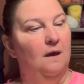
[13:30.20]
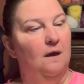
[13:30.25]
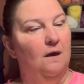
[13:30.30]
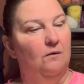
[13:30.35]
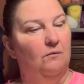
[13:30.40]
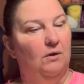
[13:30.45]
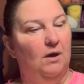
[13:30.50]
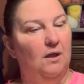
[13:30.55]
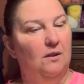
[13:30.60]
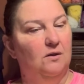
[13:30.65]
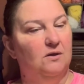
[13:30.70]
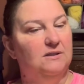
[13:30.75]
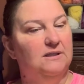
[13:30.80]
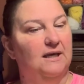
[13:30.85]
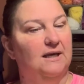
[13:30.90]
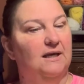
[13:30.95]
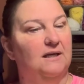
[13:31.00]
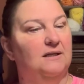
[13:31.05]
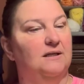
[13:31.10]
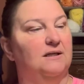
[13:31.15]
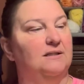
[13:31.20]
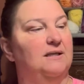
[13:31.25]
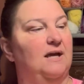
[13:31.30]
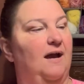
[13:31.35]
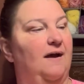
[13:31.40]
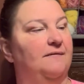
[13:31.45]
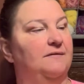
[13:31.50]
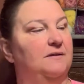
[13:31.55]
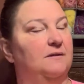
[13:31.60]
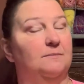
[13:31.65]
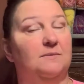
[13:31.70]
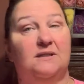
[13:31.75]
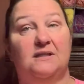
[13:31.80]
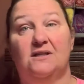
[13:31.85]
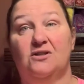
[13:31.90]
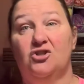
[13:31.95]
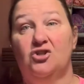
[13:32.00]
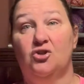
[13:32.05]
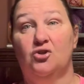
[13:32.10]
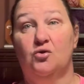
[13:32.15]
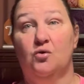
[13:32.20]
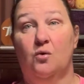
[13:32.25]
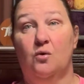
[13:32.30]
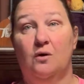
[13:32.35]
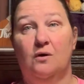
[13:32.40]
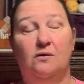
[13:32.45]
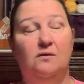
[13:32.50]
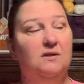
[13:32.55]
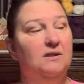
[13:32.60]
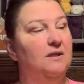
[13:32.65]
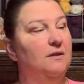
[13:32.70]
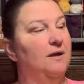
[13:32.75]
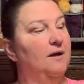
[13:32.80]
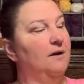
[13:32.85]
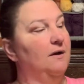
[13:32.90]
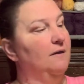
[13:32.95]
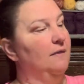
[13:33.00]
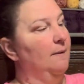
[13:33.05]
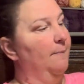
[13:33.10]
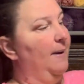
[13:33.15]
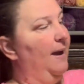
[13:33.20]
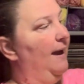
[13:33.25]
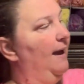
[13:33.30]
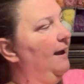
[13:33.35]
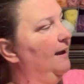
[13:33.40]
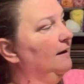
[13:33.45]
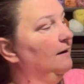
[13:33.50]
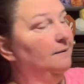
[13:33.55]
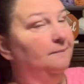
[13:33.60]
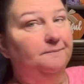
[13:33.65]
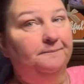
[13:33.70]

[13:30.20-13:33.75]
Okay, looks like it does have some stitch tutorials there in the back.